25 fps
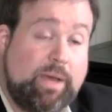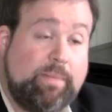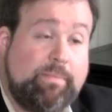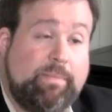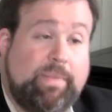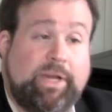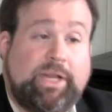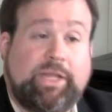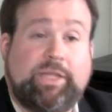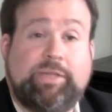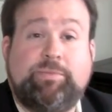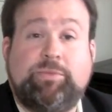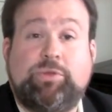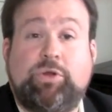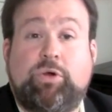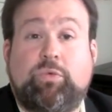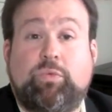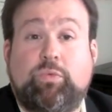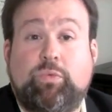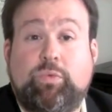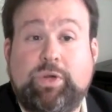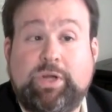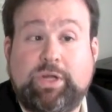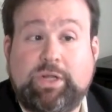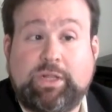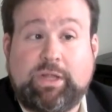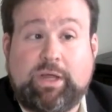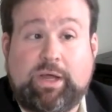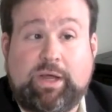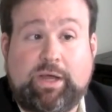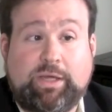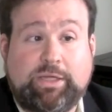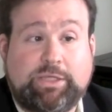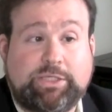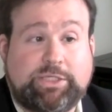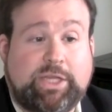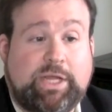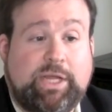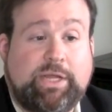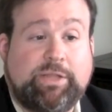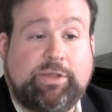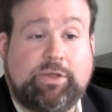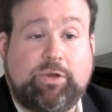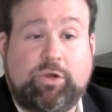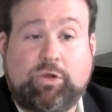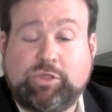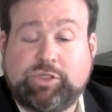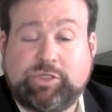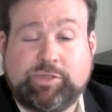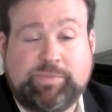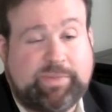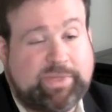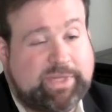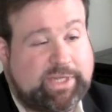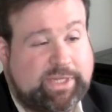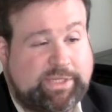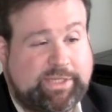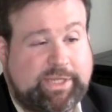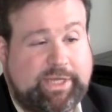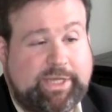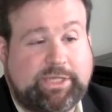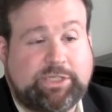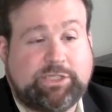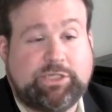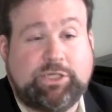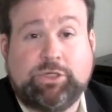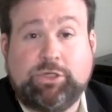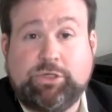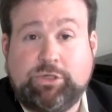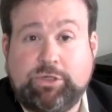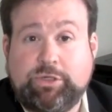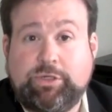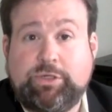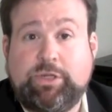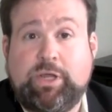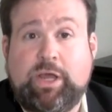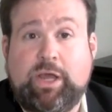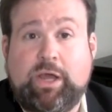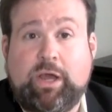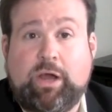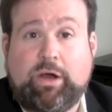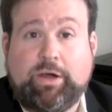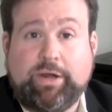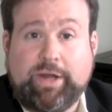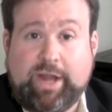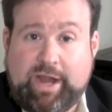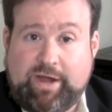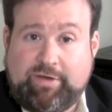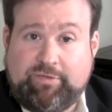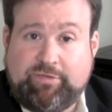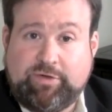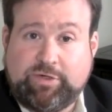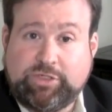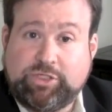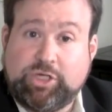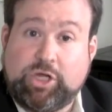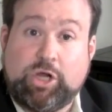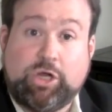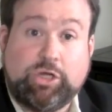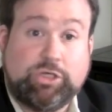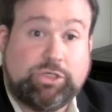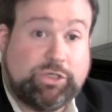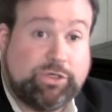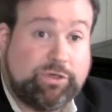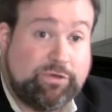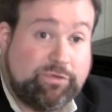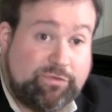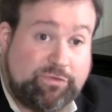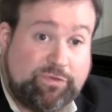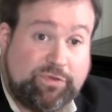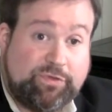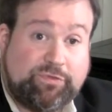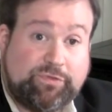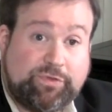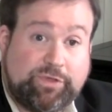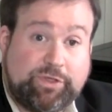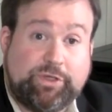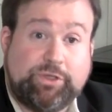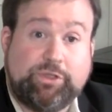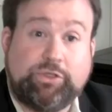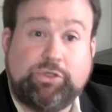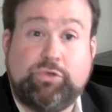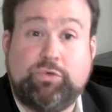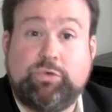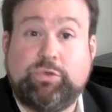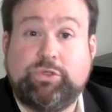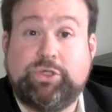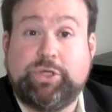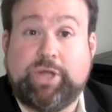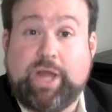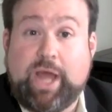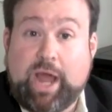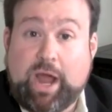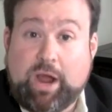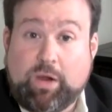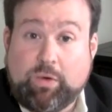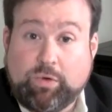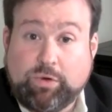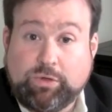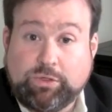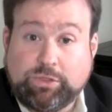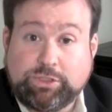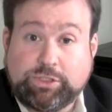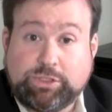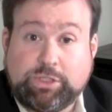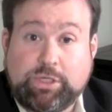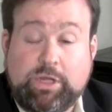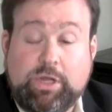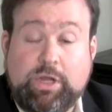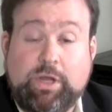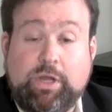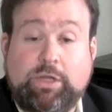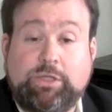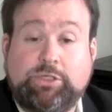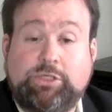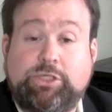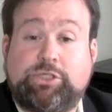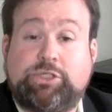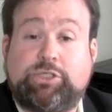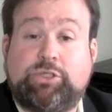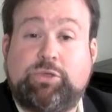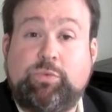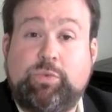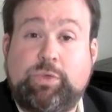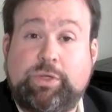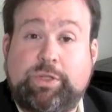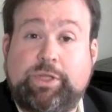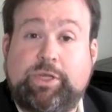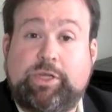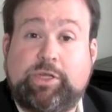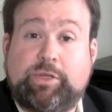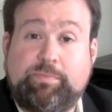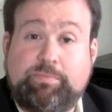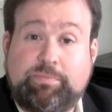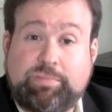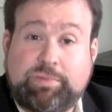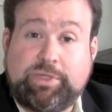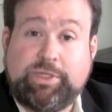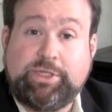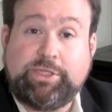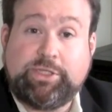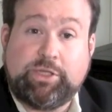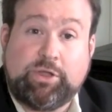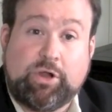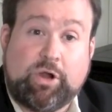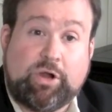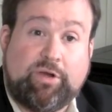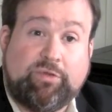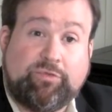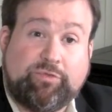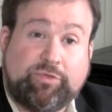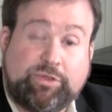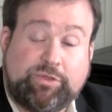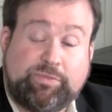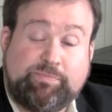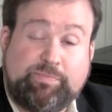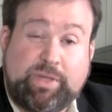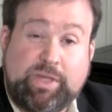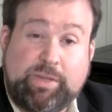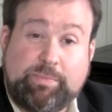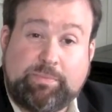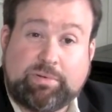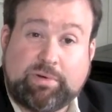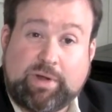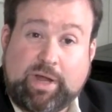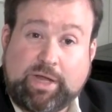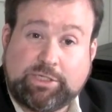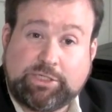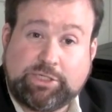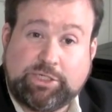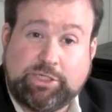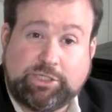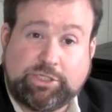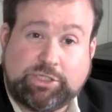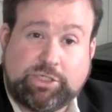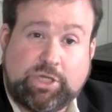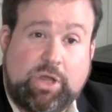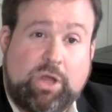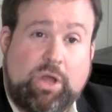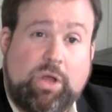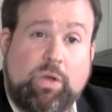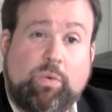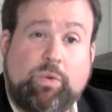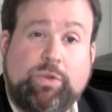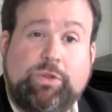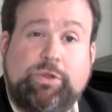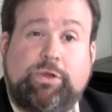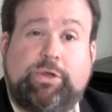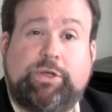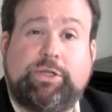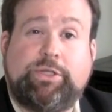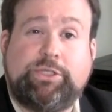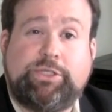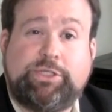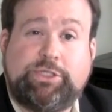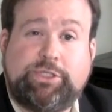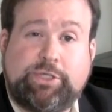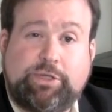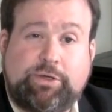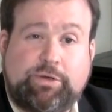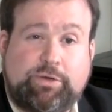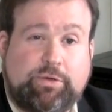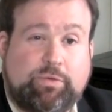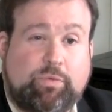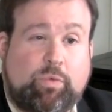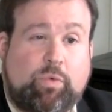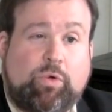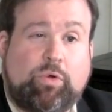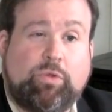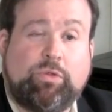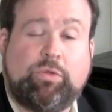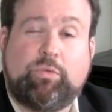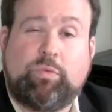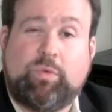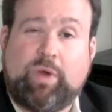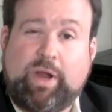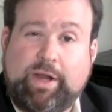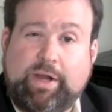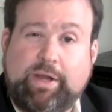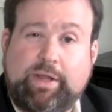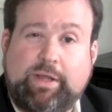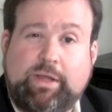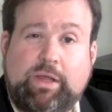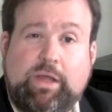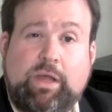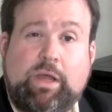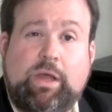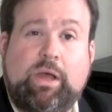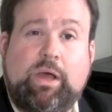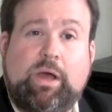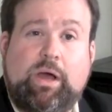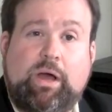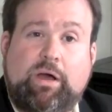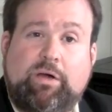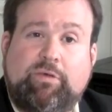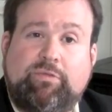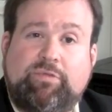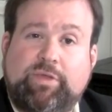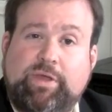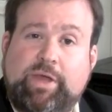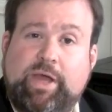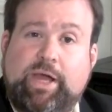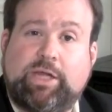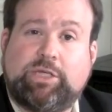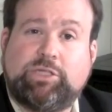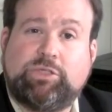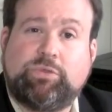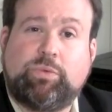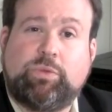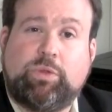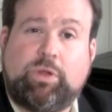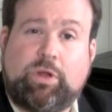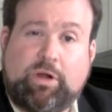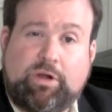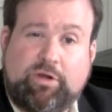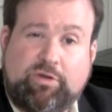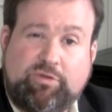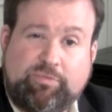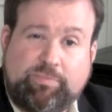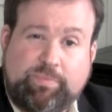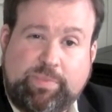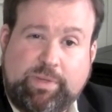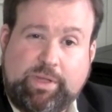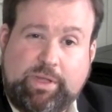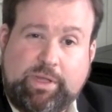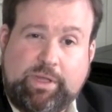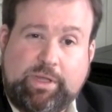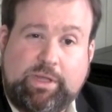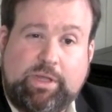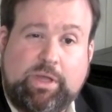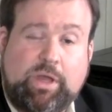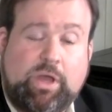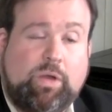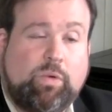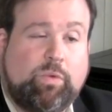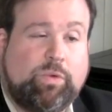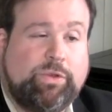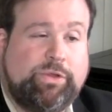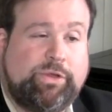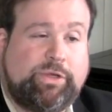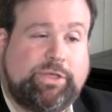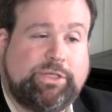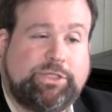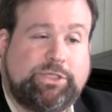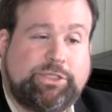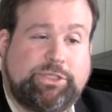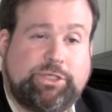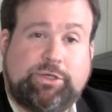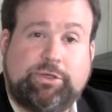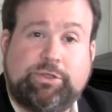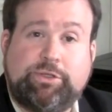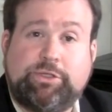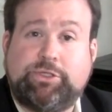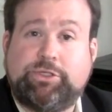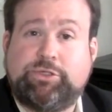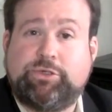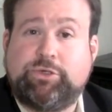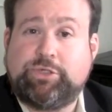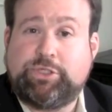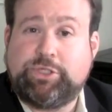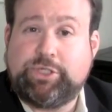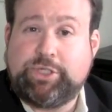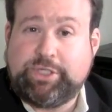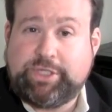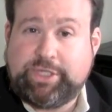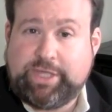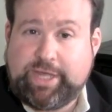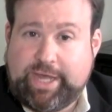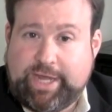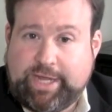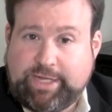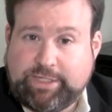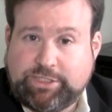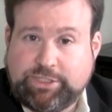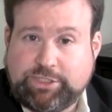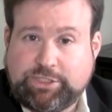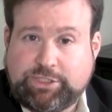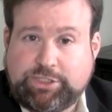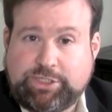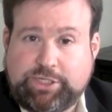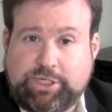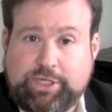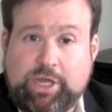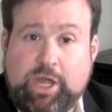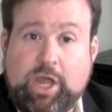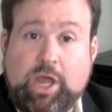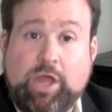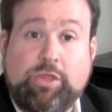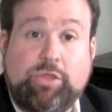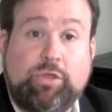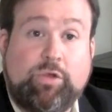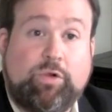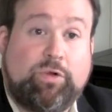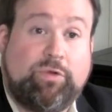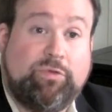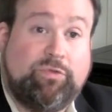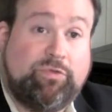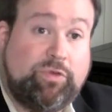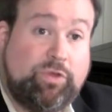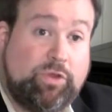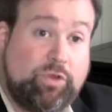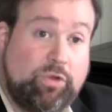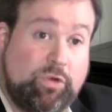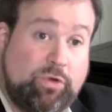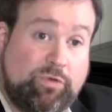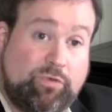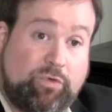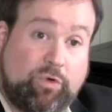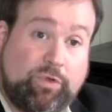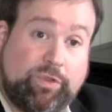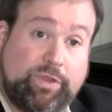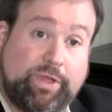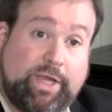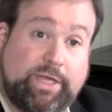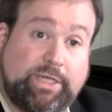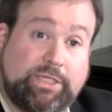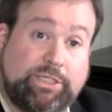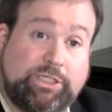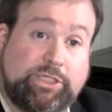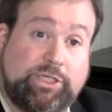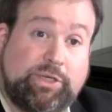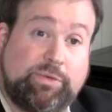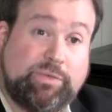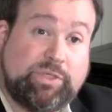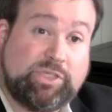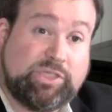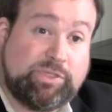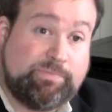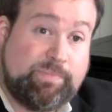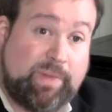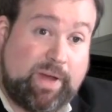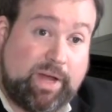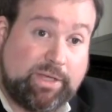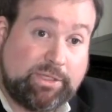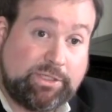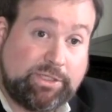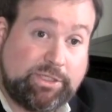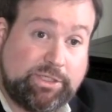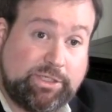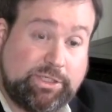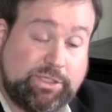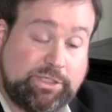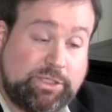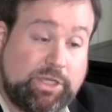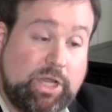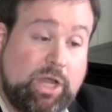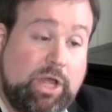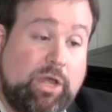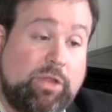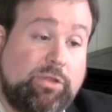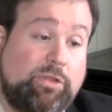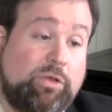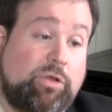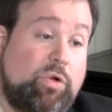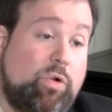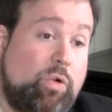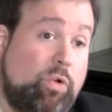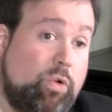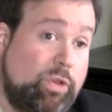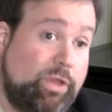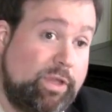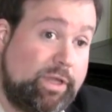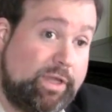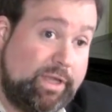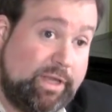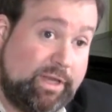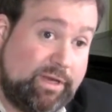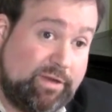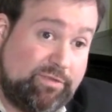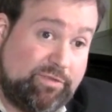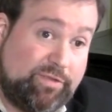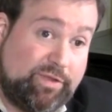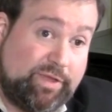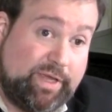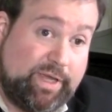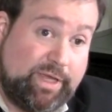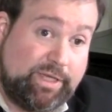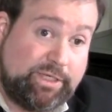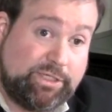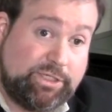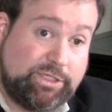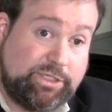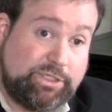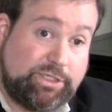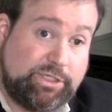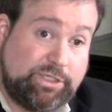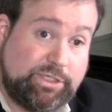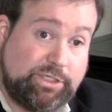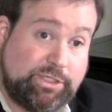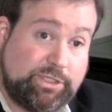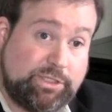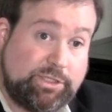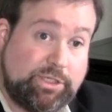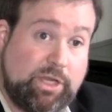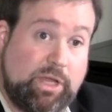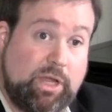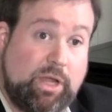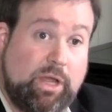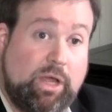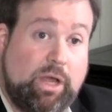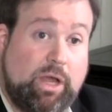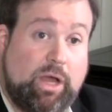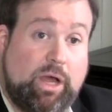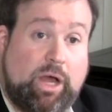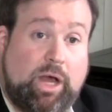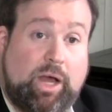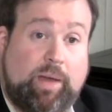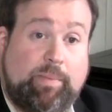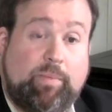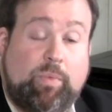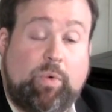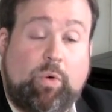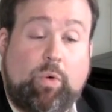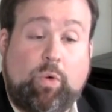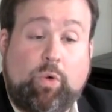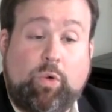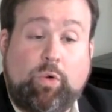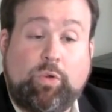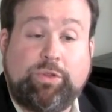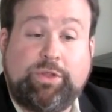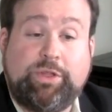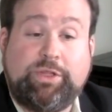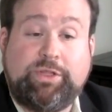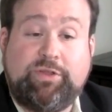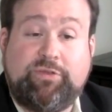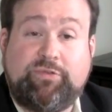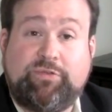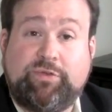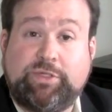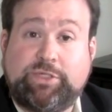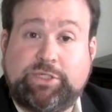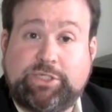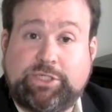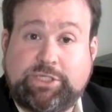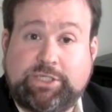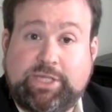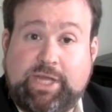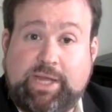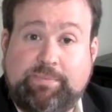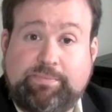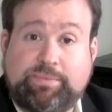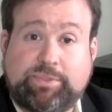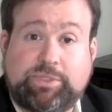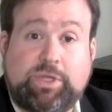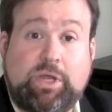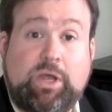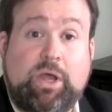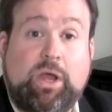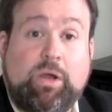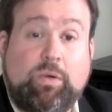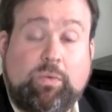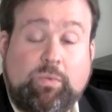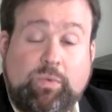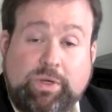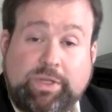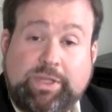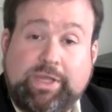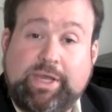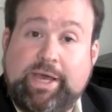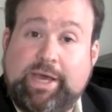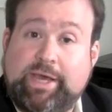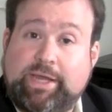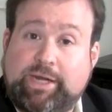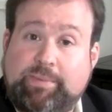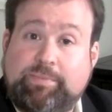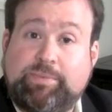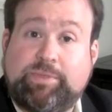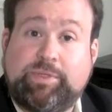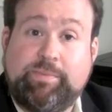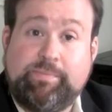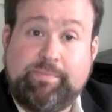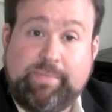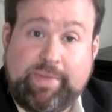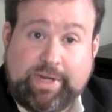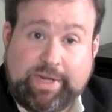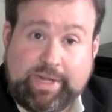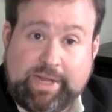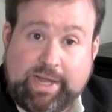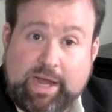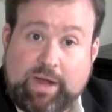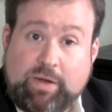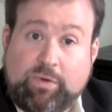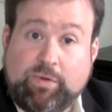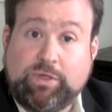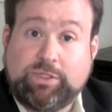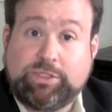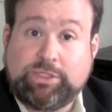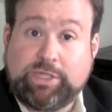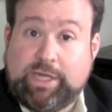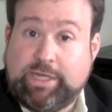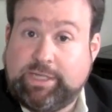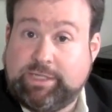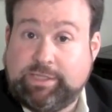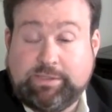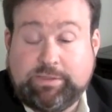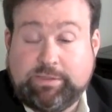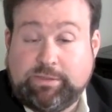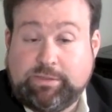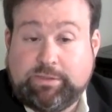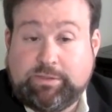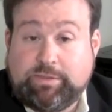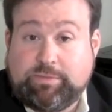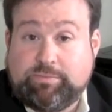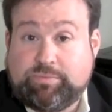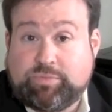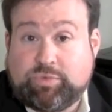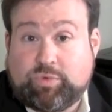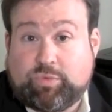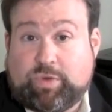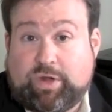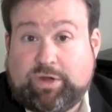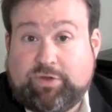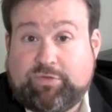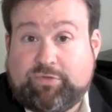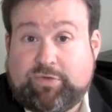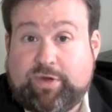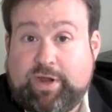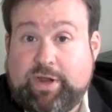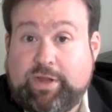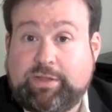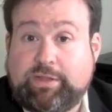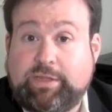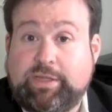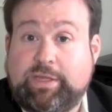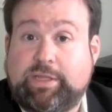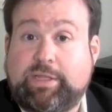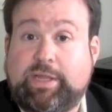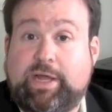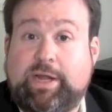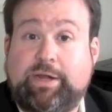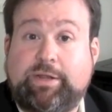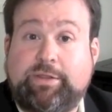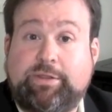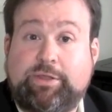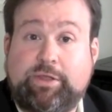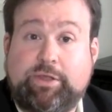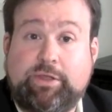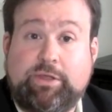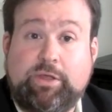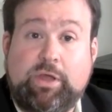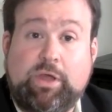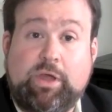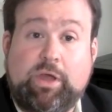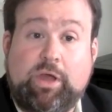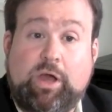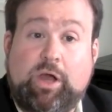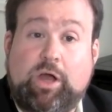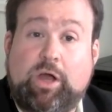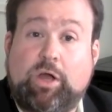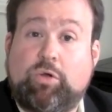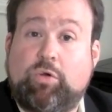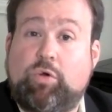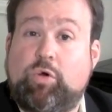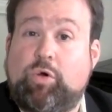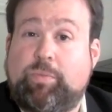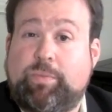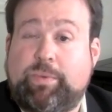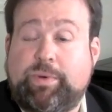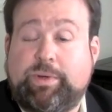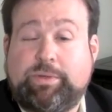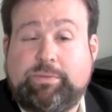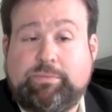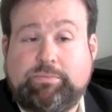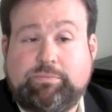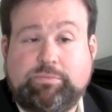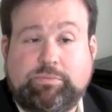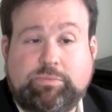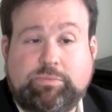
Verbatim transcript: Many of them don't realize that ultimately it takes a good, on average, 150 to 200 hours just to really complete the RFP process. When you consider all the writing of the actual RFP, when you consider the searching of the agency, the review of all the agency responses, the calling in of the agencies, all the different steps really add up to many hours, and quite frankly a lot of the corporate